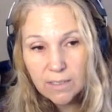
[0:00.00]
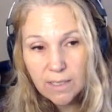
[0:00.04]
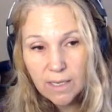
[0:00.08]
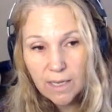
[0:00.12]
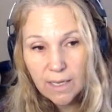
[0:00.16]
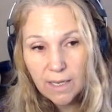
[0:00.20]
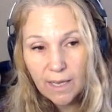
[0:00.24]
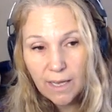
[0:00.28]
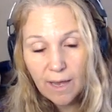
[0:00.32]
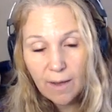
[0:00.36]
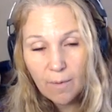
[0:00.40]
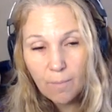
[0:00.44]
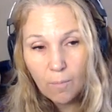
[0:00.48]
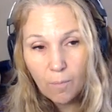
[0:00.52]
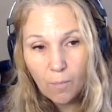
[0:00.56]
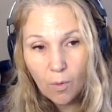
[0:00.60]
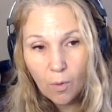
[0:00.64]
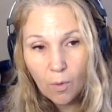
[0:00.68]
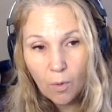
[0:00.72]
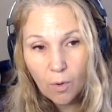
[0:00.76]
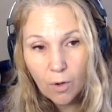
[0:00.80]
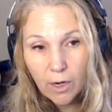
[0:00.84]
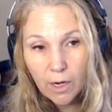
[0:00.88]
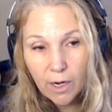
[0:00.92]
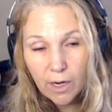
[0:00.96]
they get
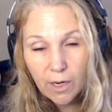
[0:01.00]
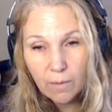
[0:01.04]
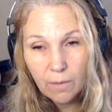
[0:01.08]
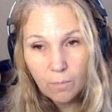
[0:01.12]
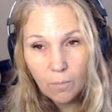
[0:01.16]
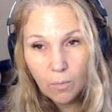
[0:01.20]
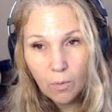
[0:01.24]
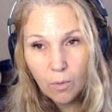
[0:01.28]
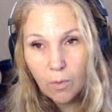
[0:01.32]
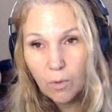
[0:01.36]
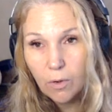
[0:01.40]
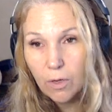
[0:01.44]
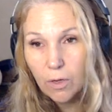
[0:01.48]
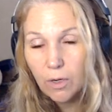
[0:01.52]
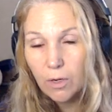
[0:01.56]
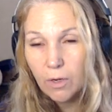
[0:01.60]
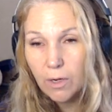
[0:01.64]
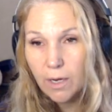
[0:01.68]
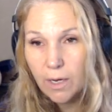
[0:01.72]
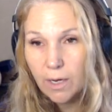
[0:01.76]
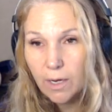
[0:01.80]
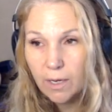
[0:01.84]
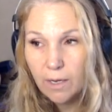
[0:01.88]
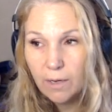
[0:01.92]
more and more